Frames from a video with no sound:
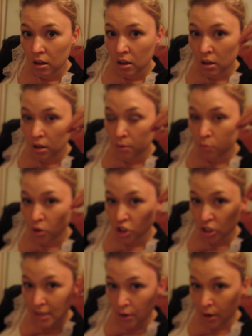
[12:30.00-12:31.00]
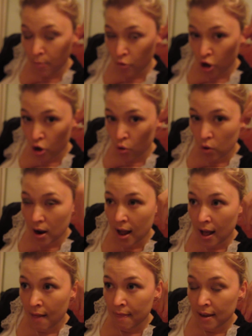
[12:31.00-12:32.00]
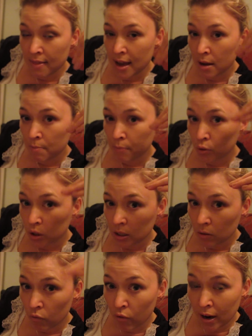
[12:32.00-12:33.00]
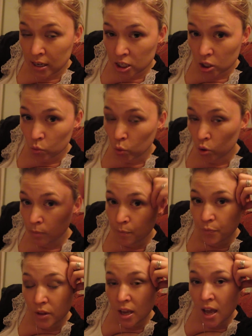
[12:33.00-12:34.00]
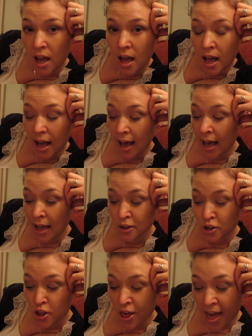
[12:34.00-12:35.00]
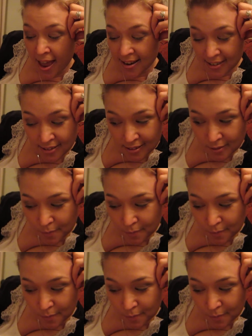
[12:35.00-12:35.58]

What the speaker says: which is now an embryo, and they then put it right into the womb. And then,